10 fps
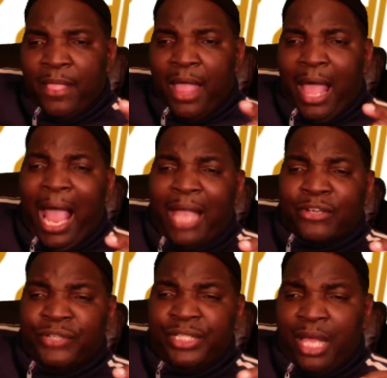I
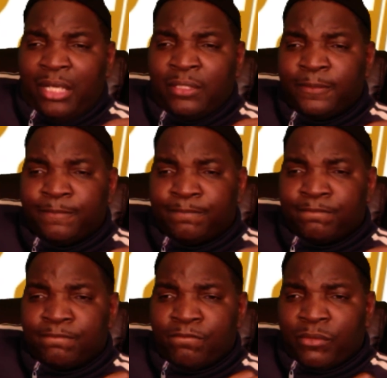agree, Netta.
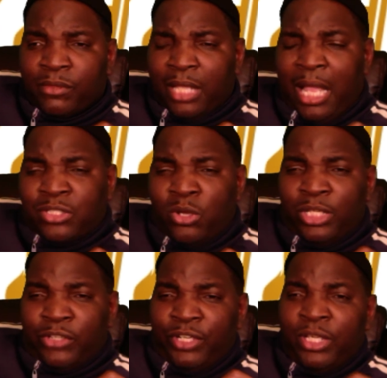I
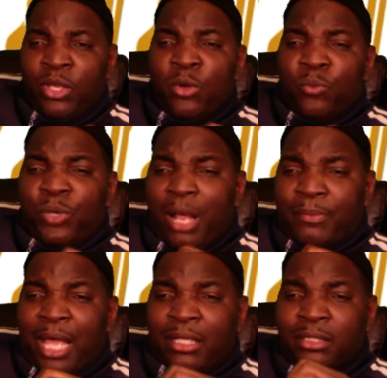totally agree. What up,
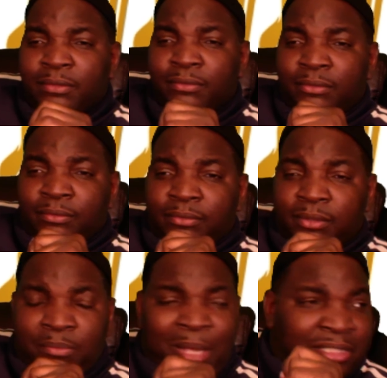Netta?
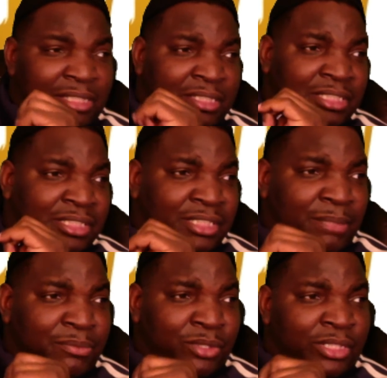My sister just
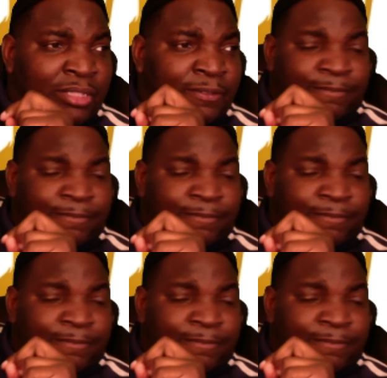jumped on here.